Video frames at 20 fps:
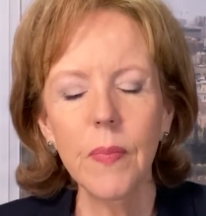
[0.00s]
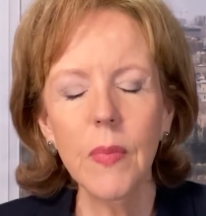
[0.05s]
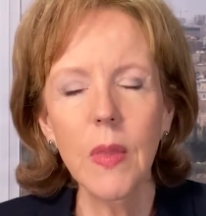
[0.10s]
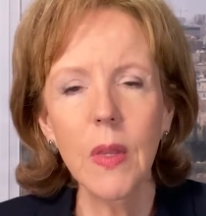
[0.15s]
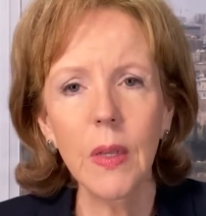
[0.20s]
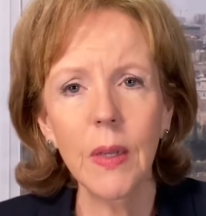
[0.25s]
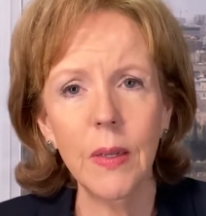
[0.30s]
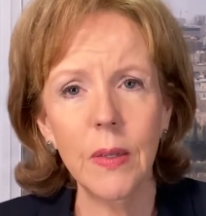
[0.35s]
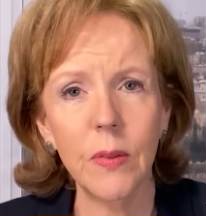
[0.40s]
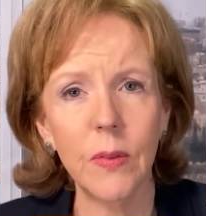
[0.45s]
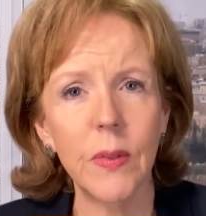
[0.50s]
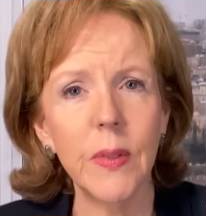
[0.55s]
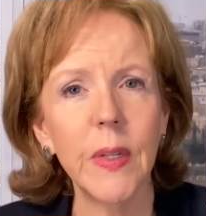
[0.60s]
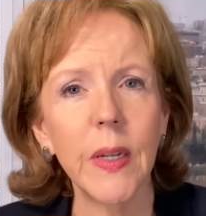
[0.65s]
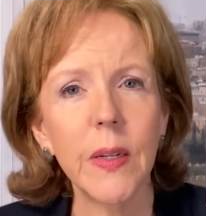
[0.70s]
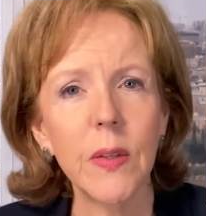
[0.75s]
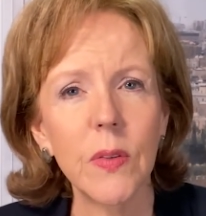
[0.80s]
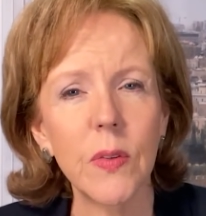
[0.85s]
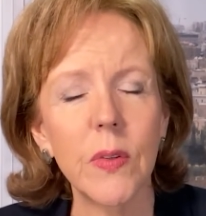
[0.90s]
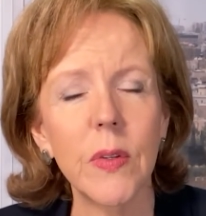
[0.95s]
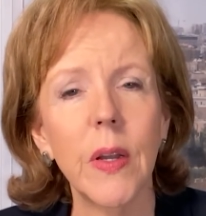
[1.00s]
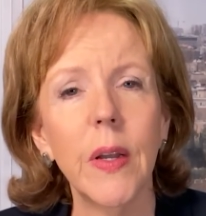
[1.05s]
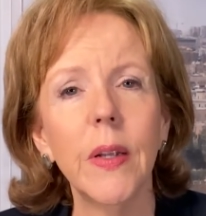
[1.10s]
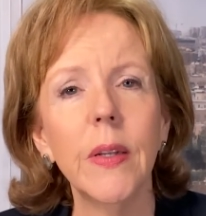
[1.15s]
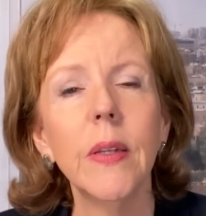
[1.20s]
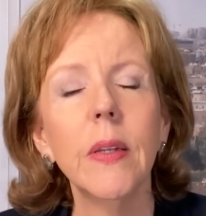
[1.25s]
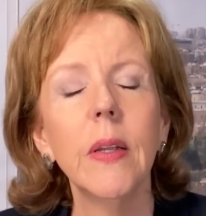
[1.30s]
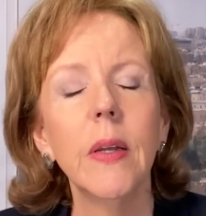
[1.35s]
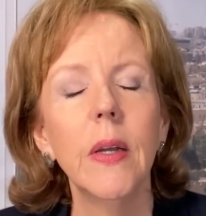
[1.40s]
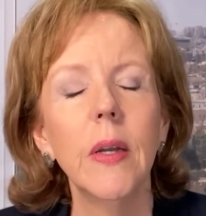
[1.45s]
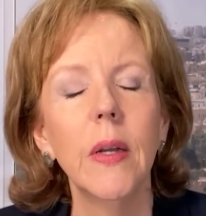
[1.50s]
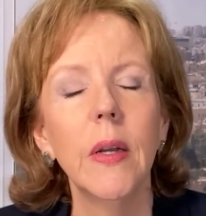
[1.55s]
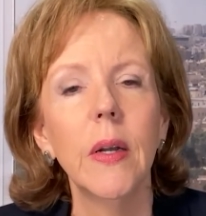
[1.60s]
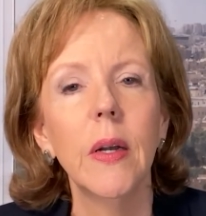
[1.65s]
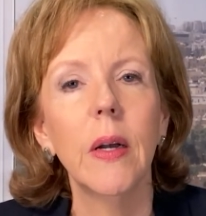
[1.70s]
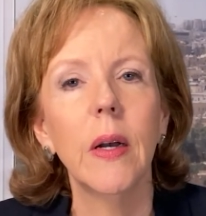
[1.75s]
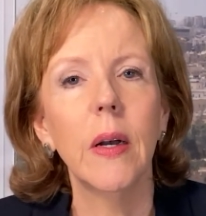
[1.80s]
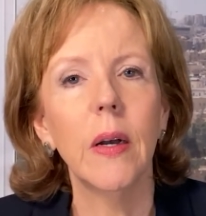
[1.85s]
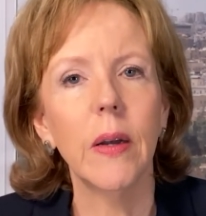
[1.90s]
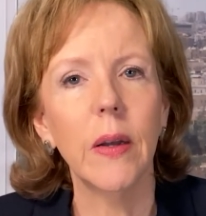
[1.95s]
His next son
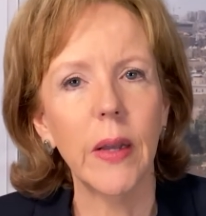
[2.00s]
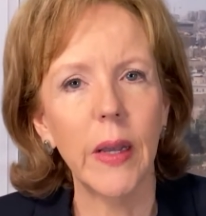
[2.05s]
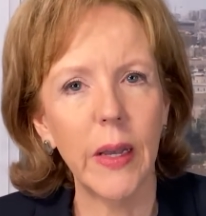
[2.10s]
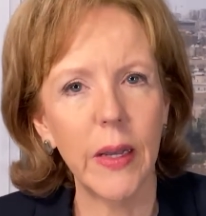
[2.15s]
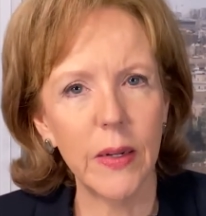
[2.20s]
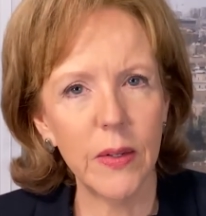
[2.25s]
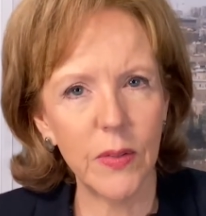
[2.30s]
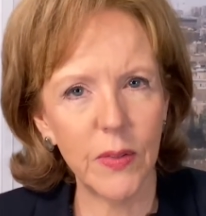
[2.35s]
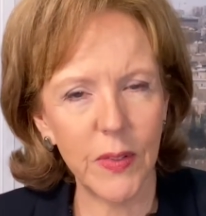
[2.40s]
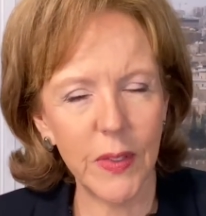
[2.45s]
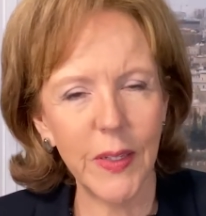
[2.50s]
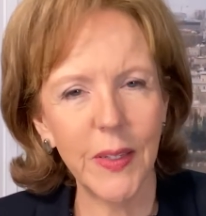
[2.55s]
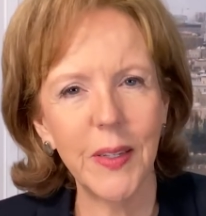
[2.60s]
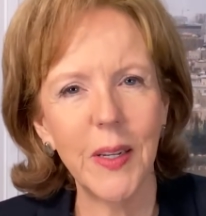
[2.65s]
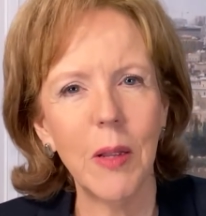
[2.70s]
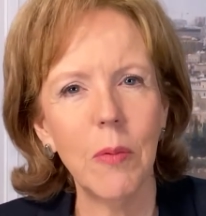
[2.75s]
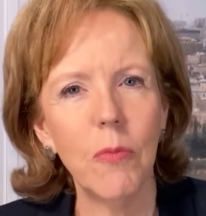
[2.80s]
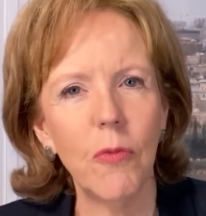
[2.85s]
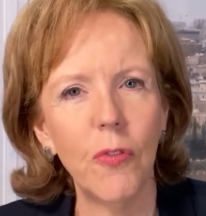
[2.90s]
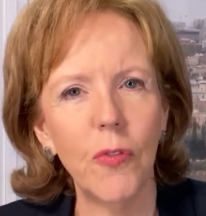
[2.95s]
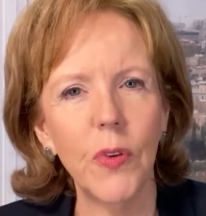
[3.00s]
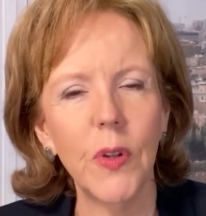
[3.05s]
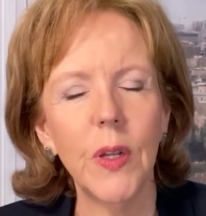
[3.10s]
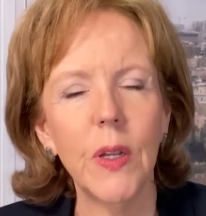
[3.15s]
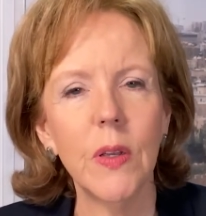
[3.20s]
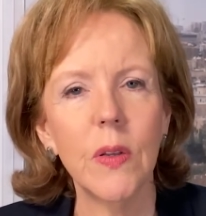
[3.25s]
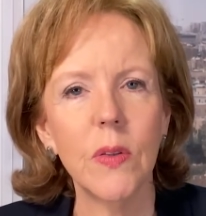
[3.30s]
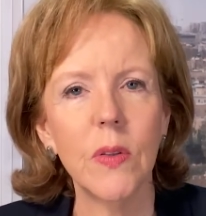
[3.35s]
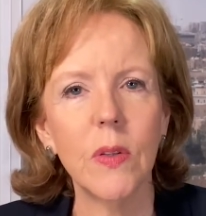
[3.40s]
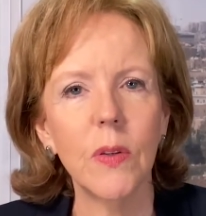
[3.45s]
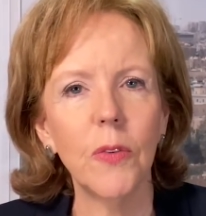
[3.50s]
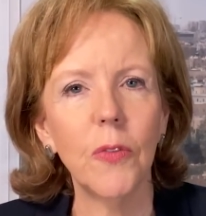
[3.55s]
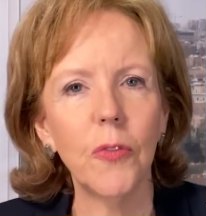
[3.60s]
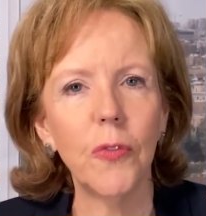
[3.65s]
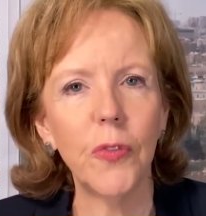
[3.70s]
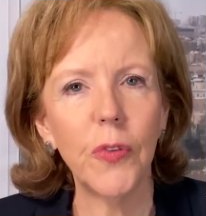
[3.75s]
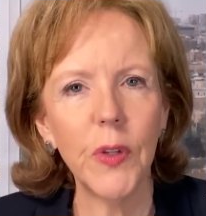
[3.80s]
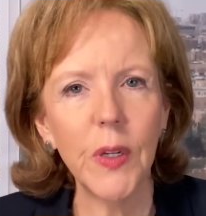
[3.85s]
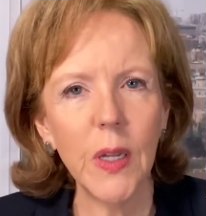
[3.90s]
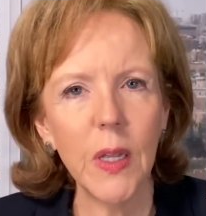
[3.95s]
had a son named Phinehas, and
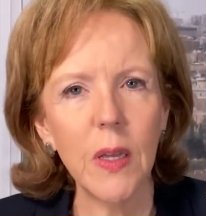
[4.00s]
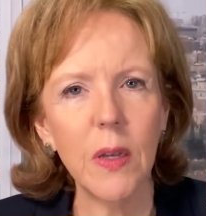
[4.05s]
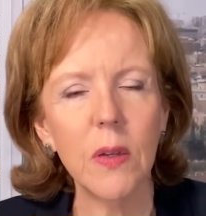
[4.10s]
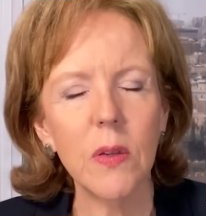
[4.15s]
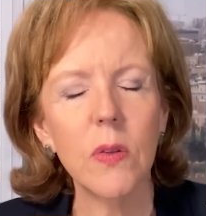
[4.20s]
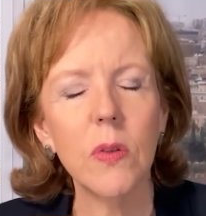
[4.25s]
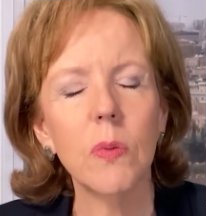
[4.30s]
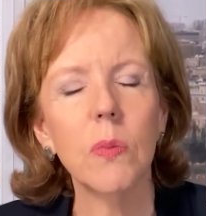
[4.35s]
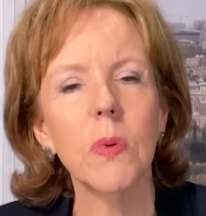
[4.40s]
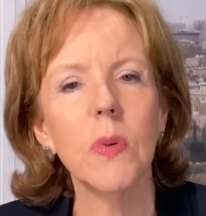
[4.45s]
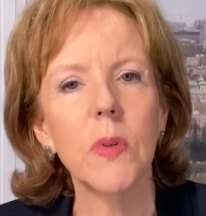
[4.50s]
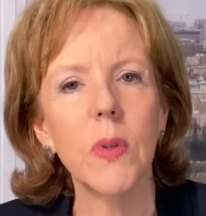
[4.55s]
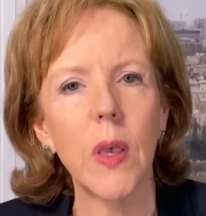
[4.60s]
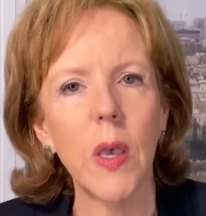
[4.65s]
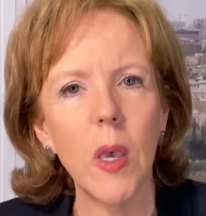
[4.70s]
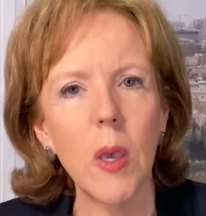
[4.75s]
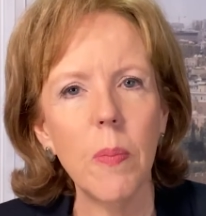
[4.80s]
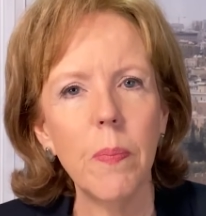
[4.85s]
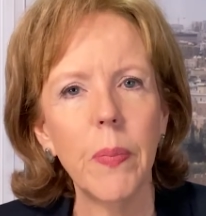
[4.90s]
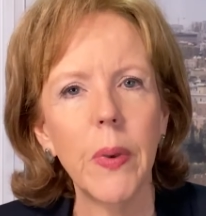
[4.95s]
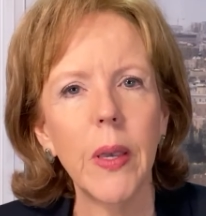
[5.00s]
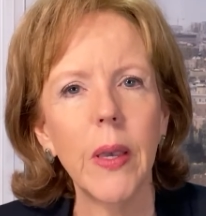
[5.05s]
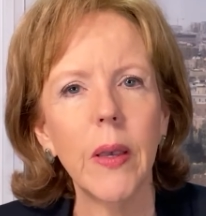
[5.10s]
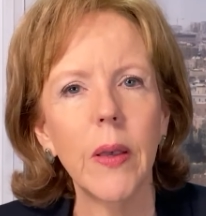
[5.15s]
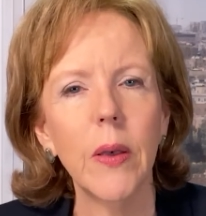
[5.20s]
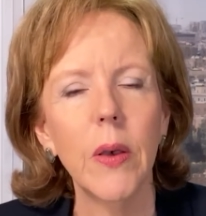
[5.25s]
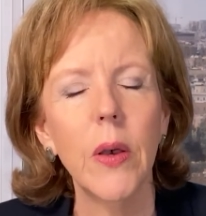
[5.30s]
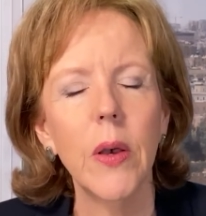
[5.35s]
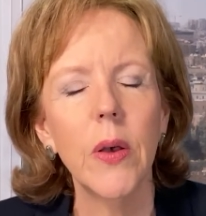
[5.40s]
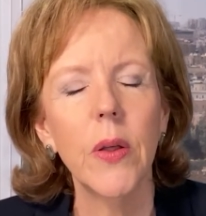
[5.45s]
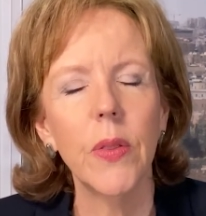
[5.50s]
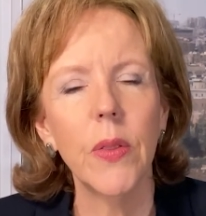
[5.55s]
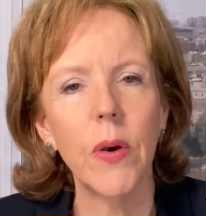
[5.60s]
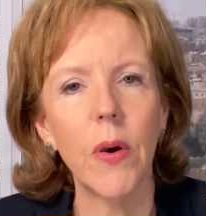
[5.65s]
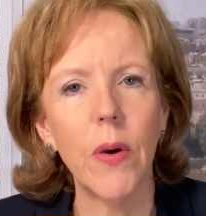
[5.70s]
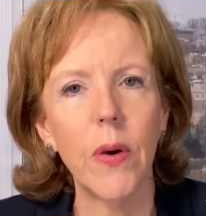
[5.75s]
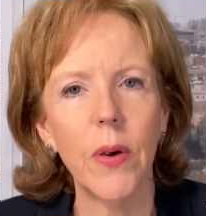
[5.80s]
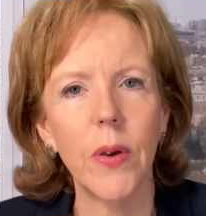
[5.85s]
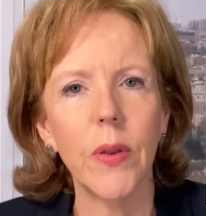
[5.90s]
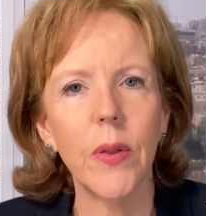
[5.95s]
Phinehas was keeping the
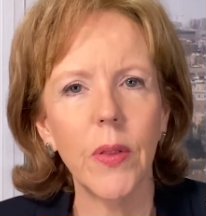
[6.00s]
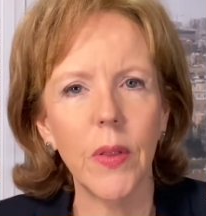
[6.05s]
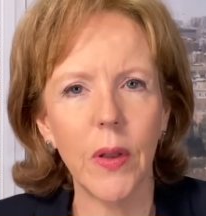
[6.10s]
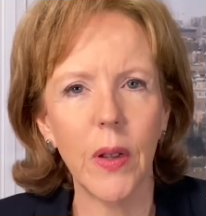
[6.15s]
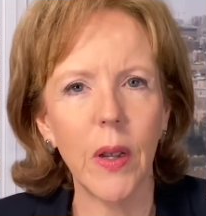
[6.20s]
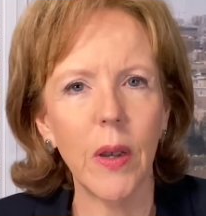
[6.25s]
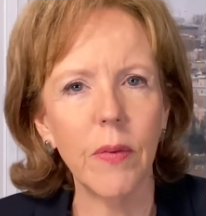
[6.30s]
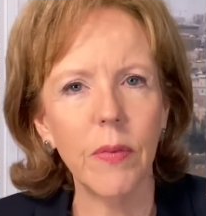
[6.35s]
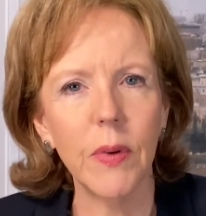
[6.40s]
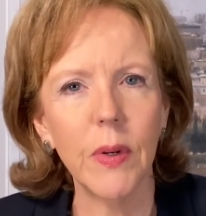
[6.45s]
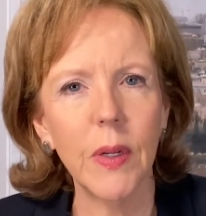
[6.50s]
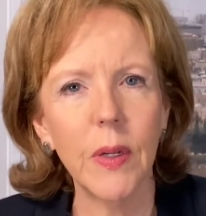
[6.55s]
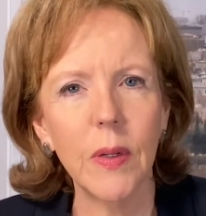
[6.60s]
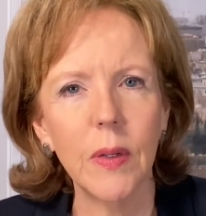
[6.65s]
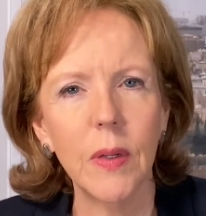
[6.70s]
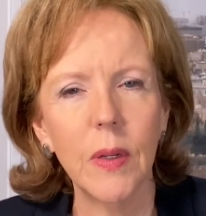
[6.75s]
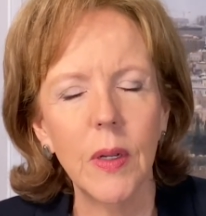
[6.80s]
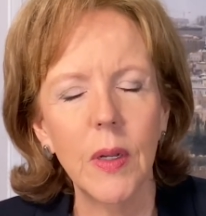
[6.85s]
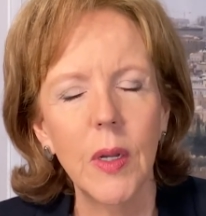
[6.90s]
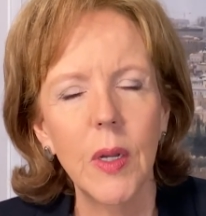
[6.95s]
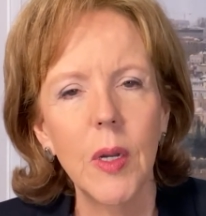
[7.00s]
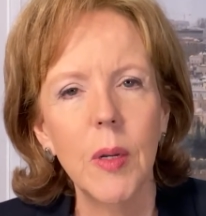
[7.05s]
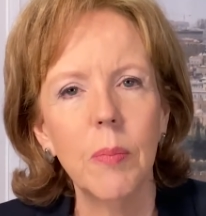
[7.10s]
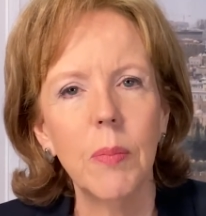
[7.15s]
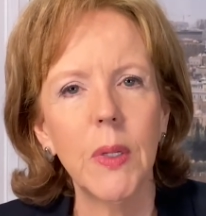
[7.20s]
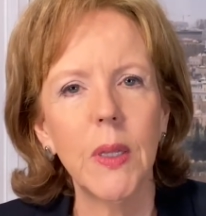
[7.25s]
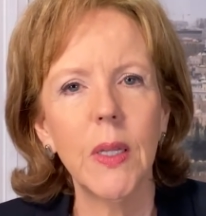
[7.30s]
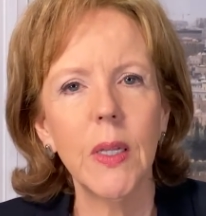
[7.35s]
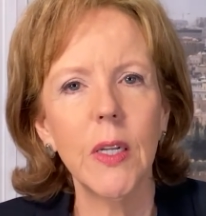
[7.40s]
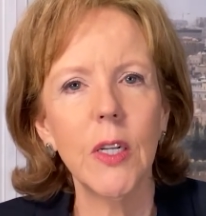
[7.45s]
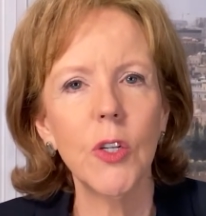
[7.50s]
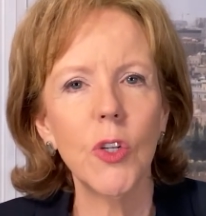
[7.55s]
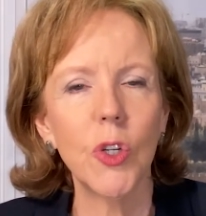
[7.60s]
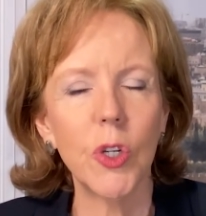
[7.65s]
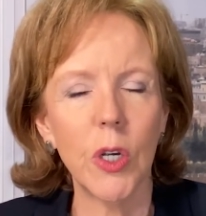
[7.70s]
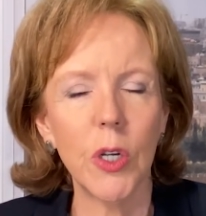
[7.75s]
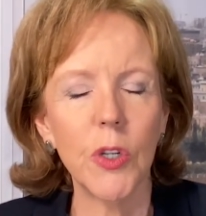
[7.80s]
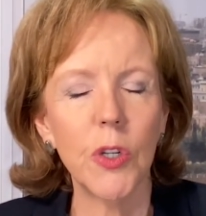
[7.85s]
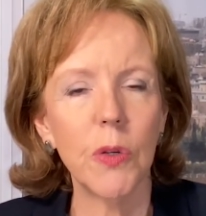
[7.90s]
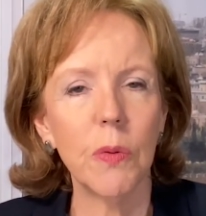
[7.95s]
Ark of the Covenant. But then in
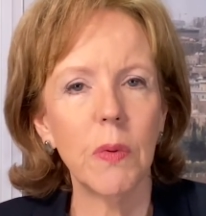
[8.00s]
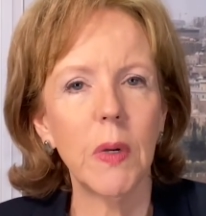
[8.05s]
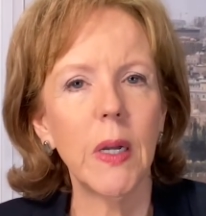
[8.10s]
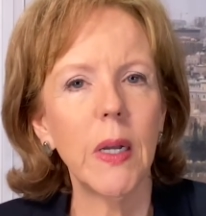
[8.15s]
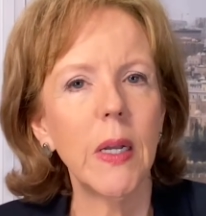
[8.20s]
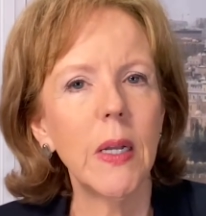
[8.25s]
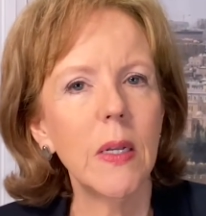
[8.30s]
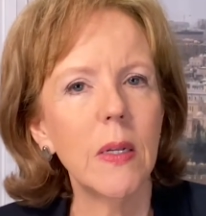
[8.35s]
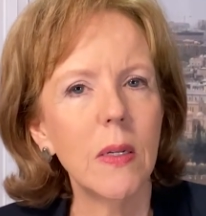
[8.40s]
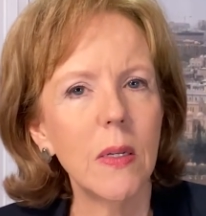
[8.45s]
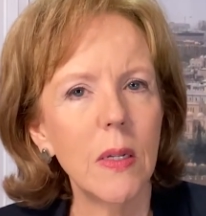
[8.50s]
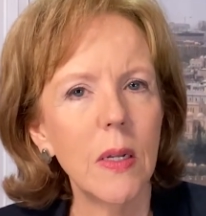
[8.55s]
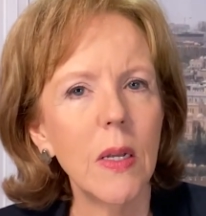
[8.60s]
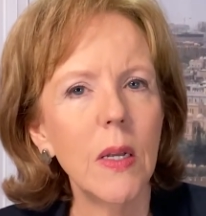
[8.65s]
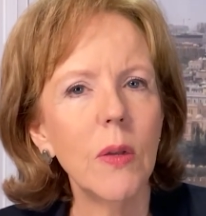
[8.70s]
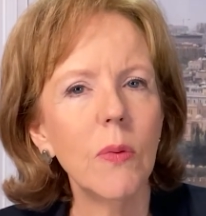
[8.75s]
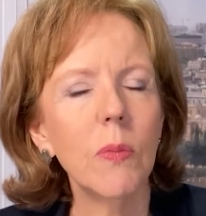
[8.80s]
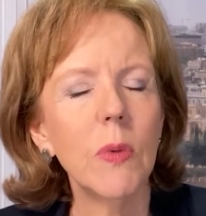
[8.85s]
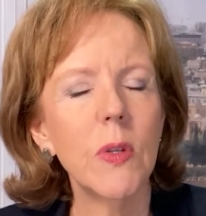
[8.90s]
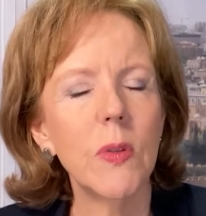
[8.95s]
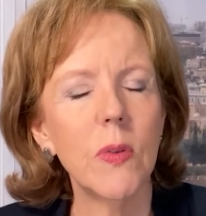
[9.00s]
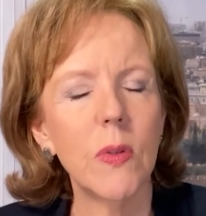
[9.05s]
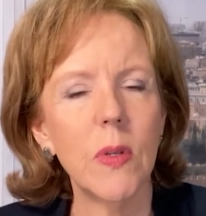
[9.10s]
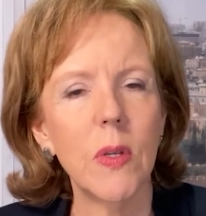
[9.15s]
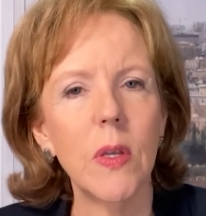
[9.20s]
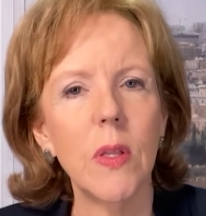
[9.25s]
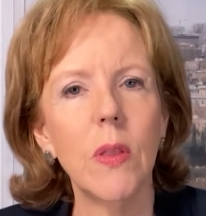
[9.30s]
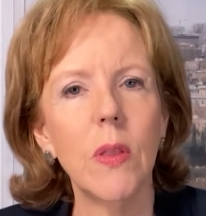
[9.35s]
Joshua 18, we see the